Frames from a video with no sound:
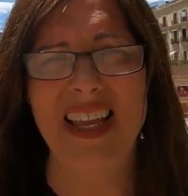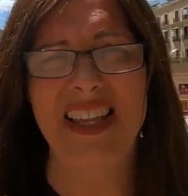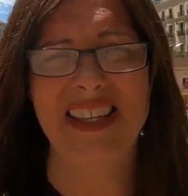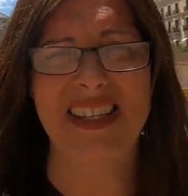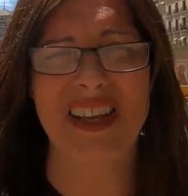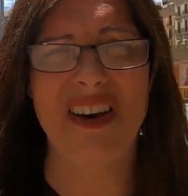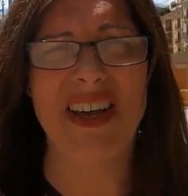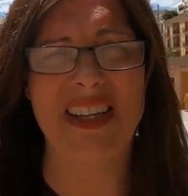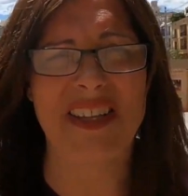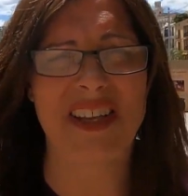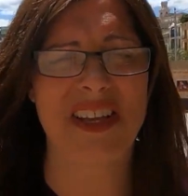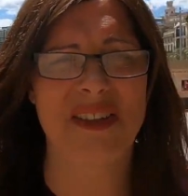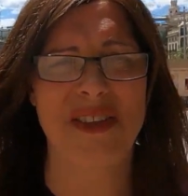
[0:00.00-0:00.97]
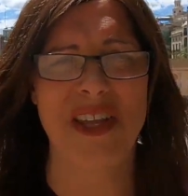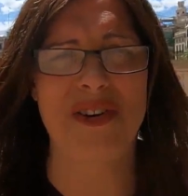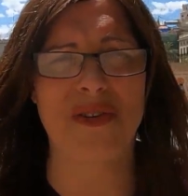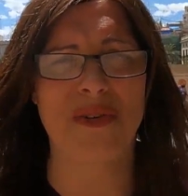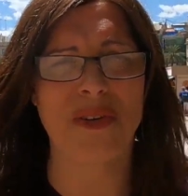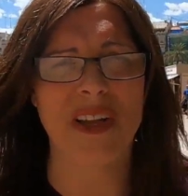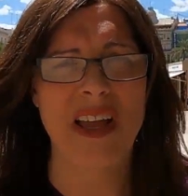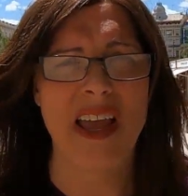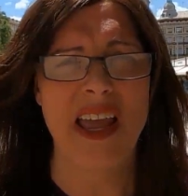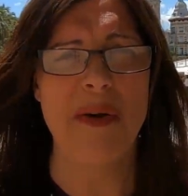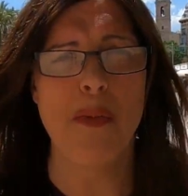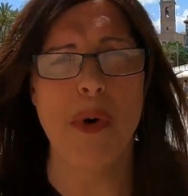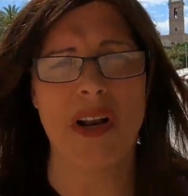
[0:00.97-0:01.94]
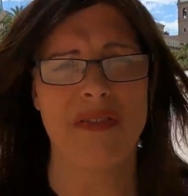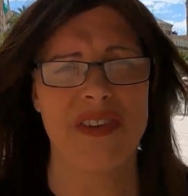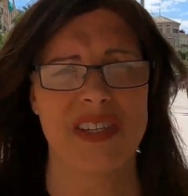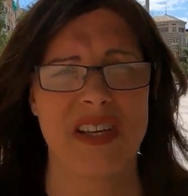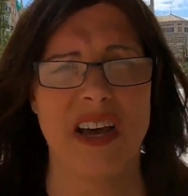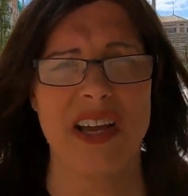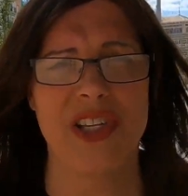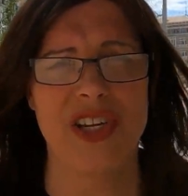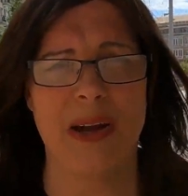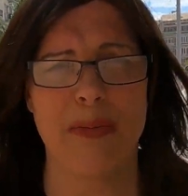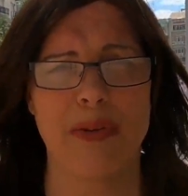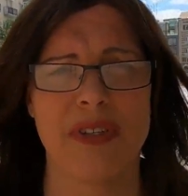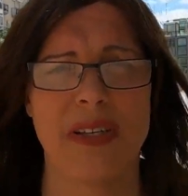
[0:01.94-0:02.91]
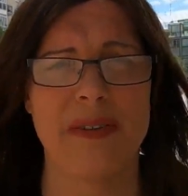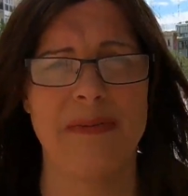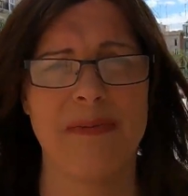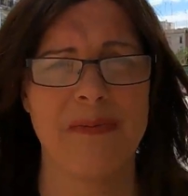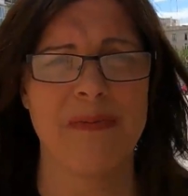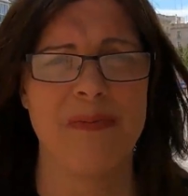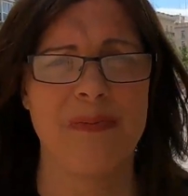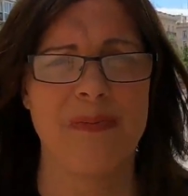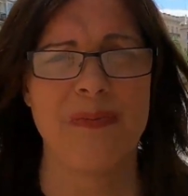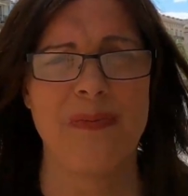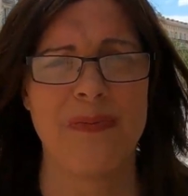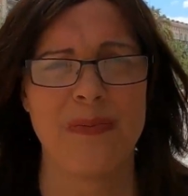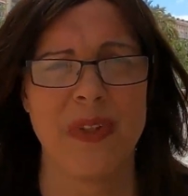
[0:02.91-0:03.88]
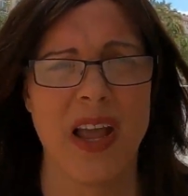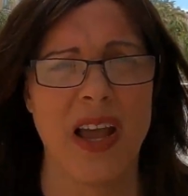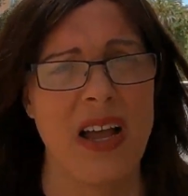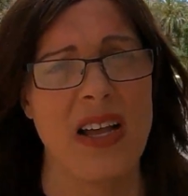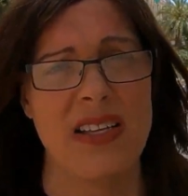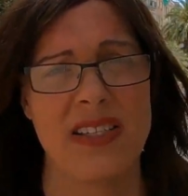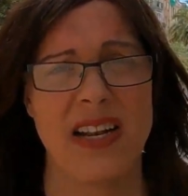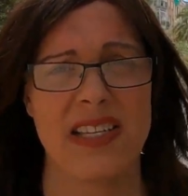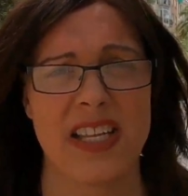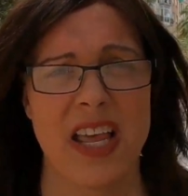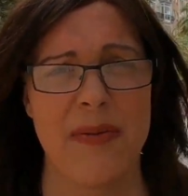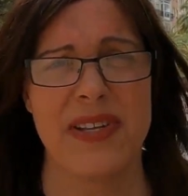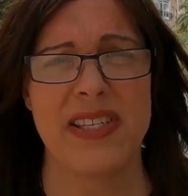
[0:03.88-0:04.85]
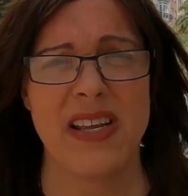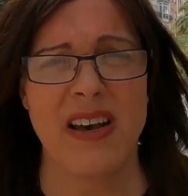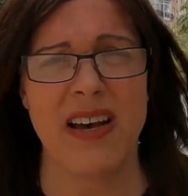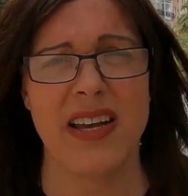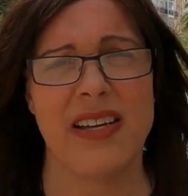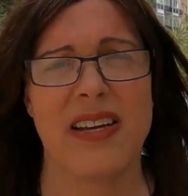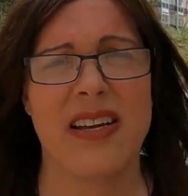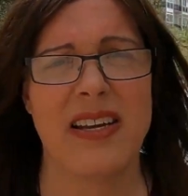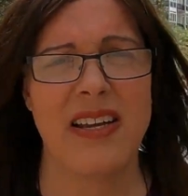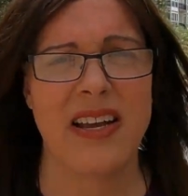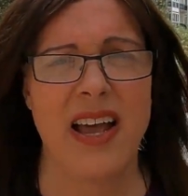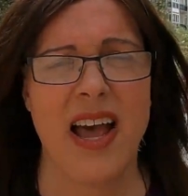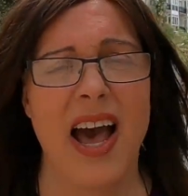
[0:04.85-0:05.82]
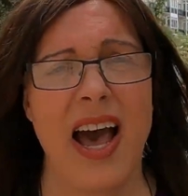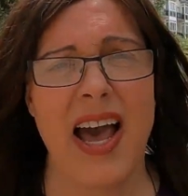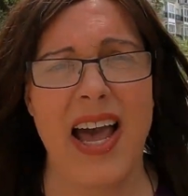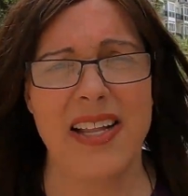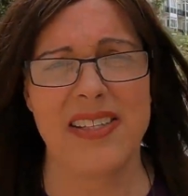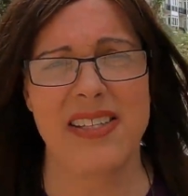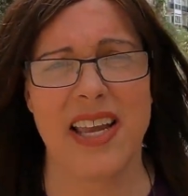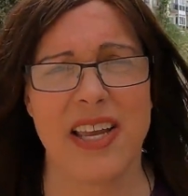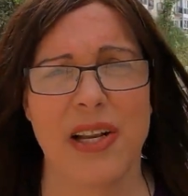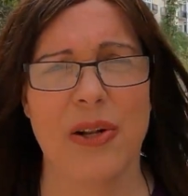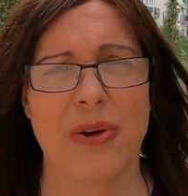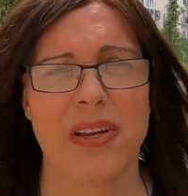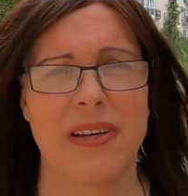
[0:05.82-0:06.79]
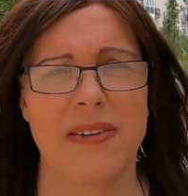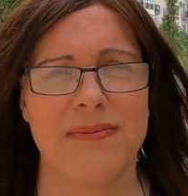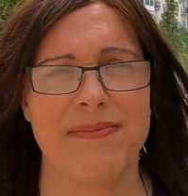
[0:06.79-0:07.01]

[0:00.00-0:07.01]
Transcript: inside the cathedral in one of the side chapels. So let's go inside and take a look.